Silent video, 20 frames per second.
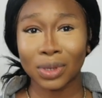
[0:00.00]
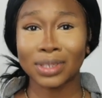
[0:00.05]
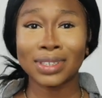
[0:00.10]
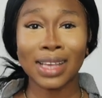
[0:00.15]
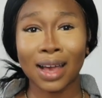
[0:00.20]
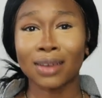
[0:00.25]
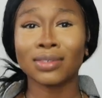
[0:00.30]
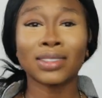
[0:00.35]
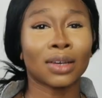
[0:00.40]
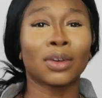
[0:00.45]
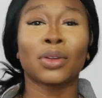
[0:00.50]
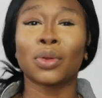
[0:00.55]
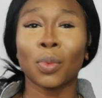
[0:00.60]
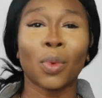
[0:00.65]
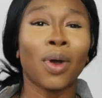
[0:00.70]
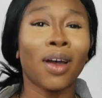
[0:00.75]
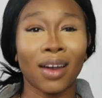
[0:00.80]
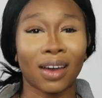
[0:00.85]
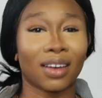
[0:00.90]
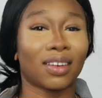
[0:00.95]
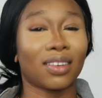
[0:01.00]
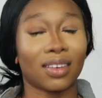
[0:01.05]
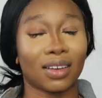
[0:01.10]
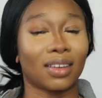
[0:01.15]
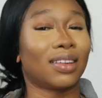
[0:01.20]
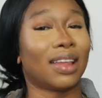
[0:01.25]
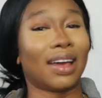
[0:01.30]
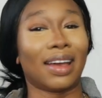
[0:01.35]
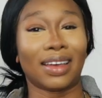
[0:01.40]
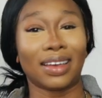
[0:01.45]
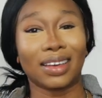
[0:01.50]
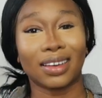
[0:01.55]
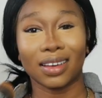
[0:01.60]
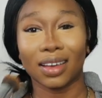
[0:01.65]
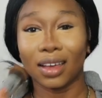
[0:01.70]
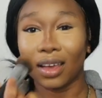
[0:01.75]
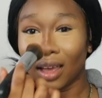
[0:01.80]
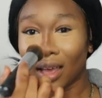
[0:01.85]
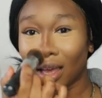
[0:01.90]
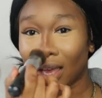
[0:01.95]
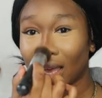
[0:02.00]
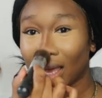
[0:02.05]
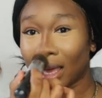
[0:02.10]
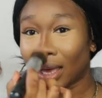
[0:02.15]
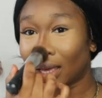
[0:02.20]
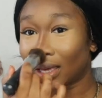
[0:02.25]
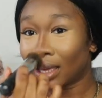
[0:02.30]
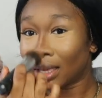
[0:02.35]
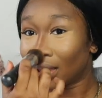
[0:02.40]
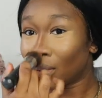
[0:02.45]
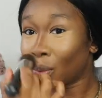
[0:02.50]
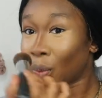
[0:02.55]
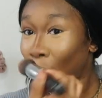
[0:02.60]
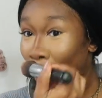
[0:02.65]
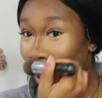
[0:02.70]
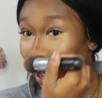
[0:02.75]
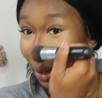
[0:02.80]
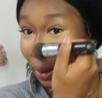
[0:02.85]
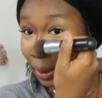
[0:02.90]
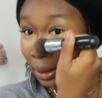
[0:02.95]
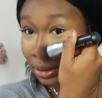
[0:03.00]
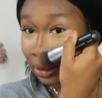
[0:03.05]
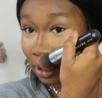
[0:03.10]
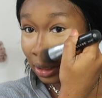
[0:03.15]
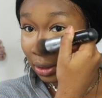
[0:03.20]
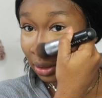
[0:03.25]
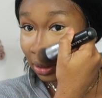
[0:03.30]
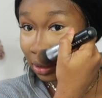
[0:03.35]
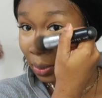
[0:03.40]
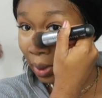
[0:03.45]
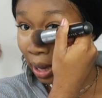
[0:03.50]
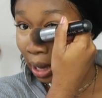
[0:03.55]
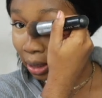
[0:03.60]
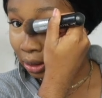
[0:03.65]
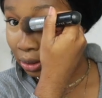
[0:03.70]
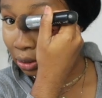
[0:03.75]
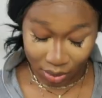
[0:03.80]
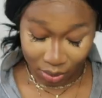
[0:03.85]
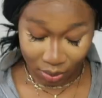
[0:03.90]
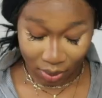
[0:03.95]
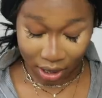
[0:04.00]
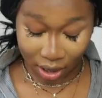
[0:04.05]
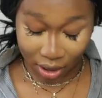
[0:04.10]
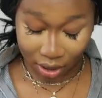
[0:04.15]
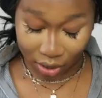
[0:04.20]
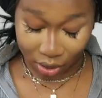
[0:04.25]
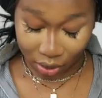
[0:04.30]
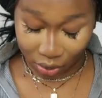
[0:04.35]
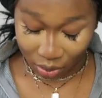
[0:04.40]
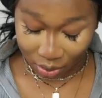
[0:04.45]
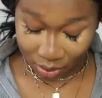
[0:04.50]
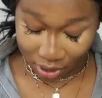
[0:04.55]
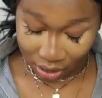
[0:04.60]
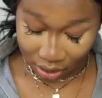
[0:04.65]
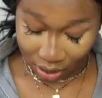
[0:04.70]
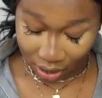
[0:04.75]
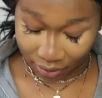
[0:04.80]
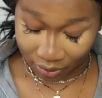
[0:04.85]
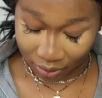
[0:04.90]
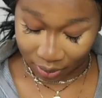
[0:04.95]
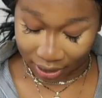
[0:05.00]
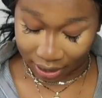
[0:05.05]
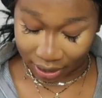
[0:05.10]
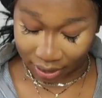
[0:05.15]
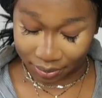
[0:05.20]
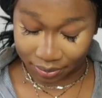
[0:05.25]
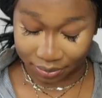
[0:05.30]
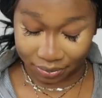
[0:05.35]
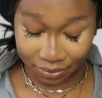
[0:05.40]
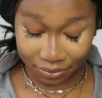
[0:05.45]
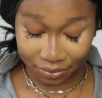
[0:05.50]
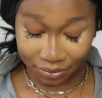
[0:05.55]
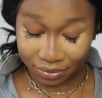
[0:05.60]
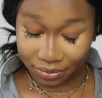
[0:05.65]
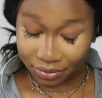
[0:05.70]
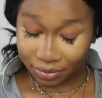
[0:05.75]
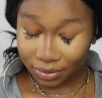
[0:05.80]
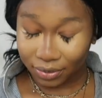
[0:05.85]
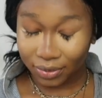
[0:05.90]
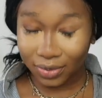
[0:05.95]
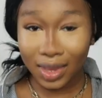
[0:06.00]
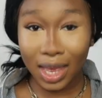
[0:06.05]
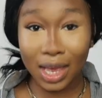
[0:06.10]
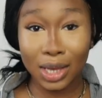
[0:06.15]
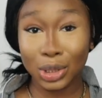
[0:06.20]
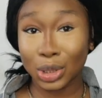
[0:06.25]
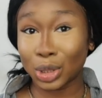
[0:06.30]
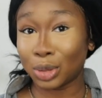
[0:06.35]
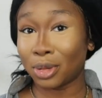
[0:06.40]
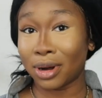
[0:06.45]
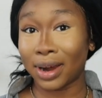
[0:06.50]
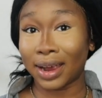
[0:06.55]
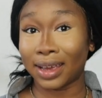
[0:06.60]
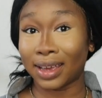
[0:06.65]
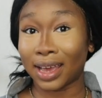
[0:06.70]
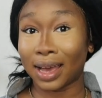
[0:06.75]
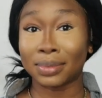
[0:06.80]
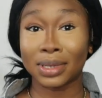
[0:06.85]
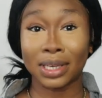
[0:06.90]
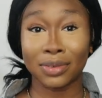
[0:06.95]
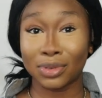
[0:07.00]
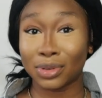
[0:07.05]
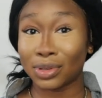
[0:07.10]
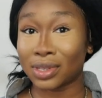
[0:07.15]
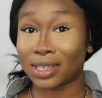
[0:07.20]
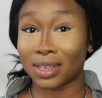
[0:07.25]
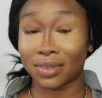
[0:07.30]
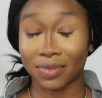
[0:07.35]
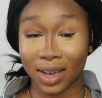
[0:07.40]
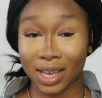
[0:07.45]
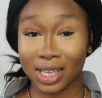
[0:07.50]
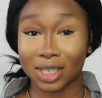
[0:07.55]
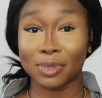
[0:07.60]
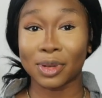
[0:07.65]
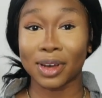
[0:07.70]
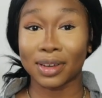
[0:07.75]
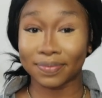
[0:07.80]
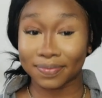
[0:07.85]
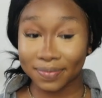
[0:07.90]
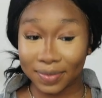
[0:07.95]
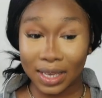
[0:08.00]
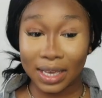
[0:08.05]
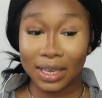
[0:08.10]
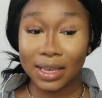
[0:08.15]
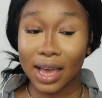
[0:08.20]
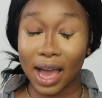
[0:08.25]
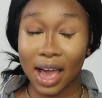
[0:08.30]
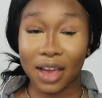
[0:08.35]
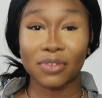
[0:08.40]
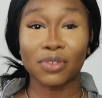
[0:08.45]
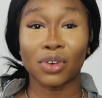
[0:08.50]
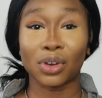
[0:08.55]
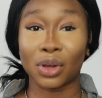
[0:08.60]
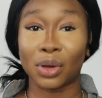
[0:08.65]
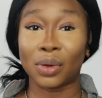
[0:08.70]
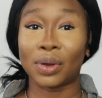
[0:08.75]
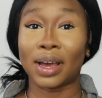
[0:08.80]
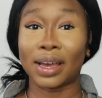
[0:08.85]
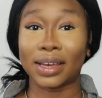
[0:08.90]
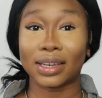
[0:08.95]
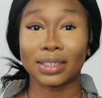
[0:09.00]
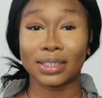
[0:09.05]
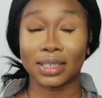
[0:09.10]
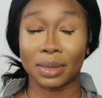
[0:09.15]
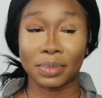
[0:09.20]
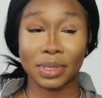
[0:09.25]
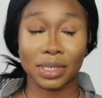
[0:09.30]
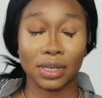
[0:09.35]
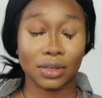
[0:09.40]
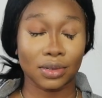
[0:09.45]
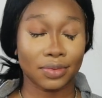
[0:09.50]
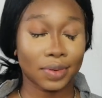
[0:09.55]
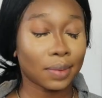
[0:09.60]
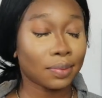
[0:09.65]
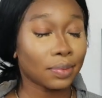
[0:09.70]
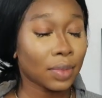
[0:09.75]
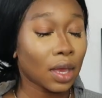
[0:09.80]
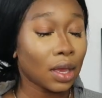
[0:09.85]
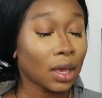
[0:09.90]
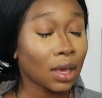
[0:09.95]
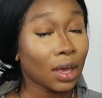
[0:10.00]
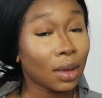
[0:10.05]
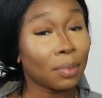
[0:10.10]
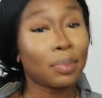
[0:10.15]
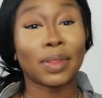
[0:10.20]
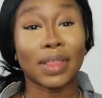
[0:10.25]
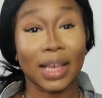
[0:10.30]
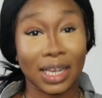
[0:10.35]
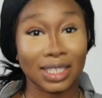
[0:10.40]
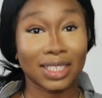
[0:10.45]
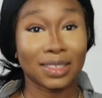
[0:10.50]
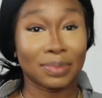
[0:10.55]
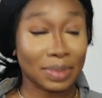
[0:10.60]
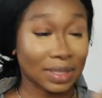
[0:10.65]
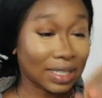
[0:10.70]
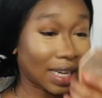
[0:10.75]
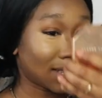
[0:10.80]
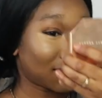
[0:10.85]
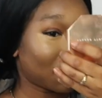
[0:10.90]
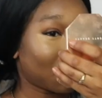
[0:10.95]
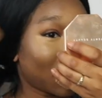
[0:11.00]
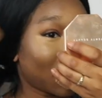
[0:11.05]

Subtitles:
How's that gonna work? Like, how is that going to work? Do the work, God will meet you halfway, and just pray. I'm giving you this advice, but I follow like 10% of it, but that's besides the